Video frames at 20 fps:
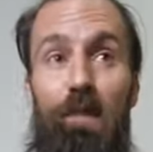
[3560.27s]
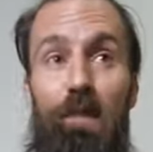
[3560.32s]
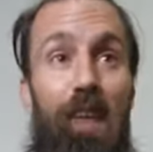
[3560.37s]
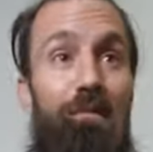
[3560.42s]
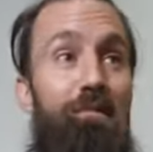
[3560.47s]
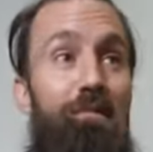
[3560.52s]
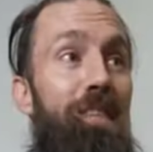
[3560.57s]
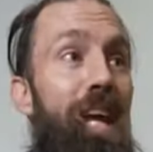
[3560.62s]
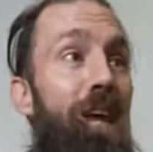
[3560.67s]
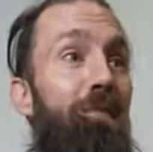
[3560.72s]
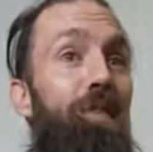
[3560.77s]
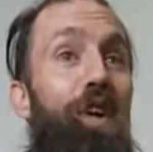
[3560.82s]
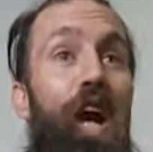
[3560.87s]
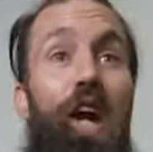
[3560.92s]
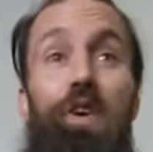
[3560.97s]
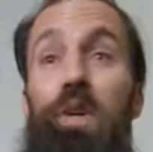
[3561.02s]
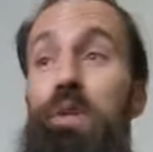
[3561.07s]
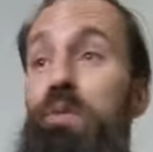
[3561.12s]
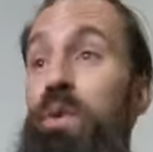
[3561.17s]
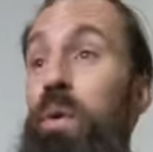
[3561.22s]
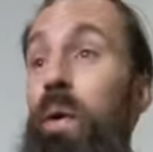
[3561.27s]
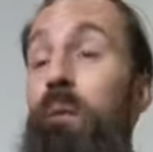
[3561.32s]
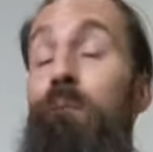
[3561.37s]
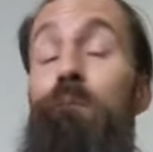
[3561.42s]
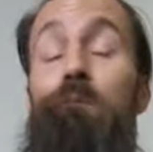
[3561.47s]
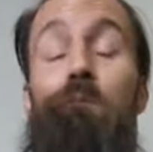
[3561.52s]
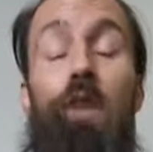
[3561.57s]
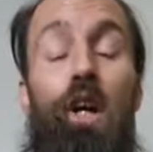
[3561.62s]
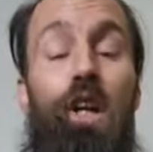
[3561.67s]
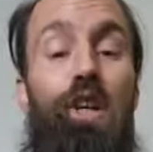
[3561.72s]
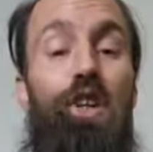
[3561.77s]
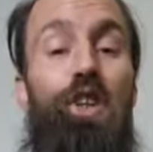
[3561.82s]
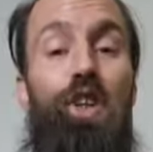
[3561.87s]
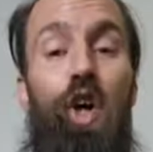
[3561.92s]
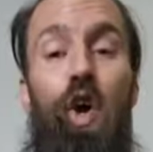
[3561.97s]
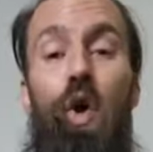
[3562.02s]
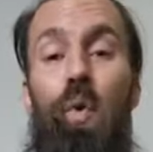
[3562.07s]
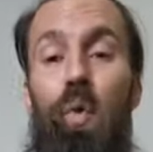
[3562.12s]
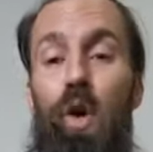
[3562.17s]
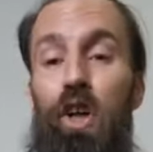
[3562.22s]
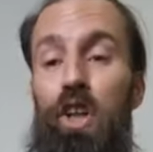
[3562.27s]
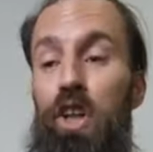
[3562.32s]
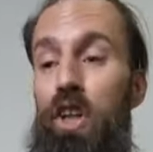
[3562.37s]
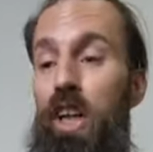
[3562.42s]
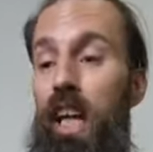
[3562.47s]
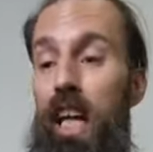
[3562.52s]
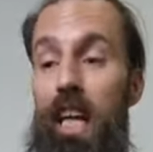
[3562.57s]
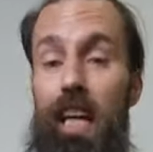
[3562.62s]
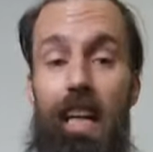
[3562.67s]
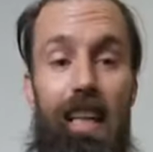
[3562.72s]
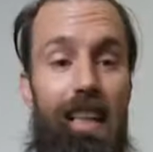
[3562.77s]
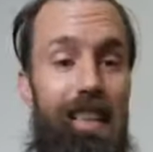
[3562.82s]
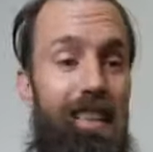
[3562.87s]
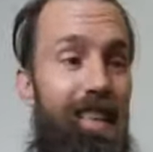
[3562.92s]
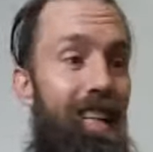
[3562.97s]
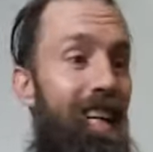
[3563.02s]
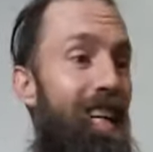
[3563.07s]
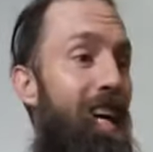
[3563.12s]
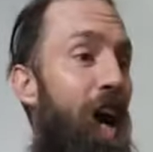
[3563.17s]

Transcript: I've never, I don't even know what a fucking coworker is.